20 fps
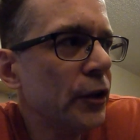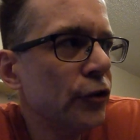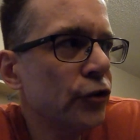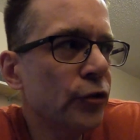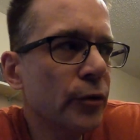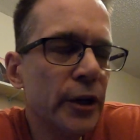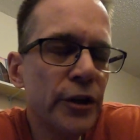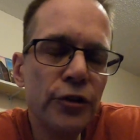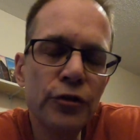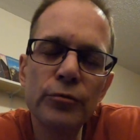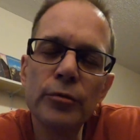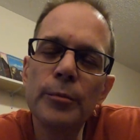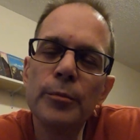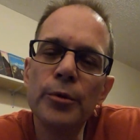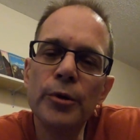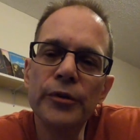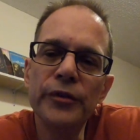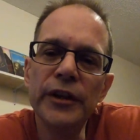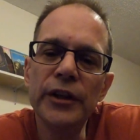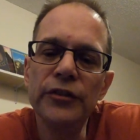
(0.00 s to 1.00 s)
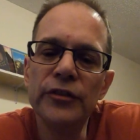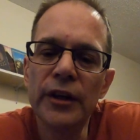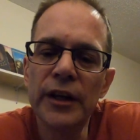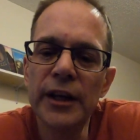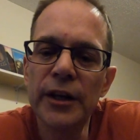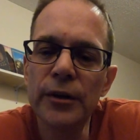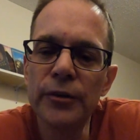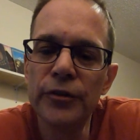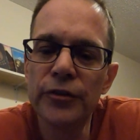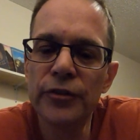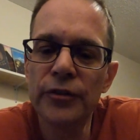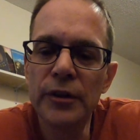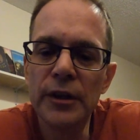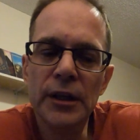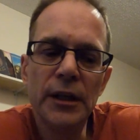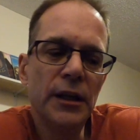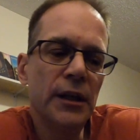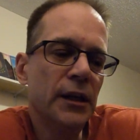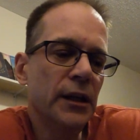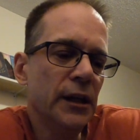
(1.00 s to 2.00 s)
So I just report these accounts
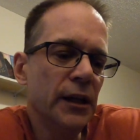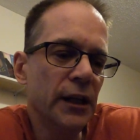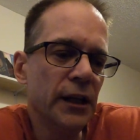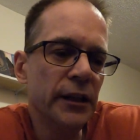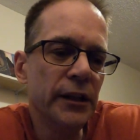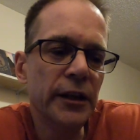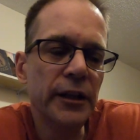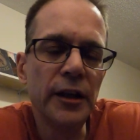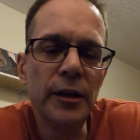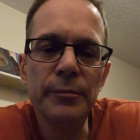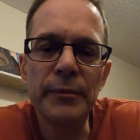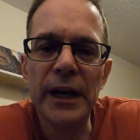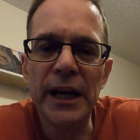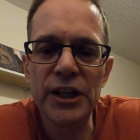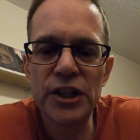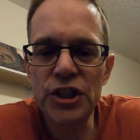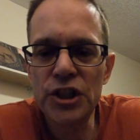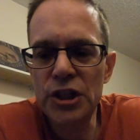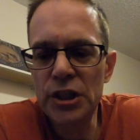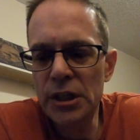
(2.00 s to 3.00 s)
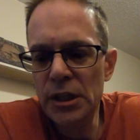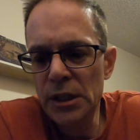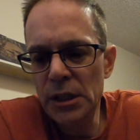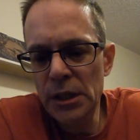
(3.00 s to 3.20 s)
and then unmatch.